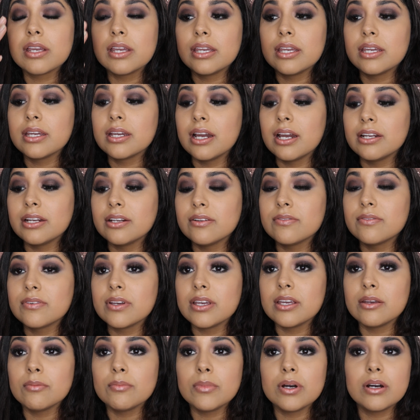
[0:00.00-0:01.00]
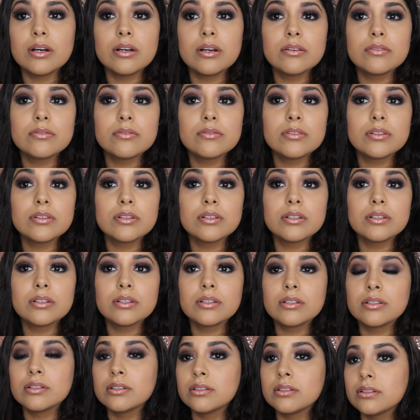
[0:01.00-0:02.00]
it kind of came off.
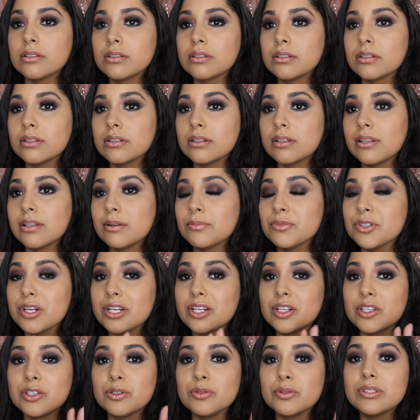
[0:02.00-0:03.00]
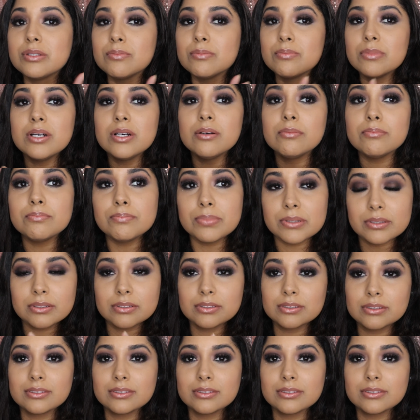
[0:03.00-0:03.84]
And I'm trying to use them up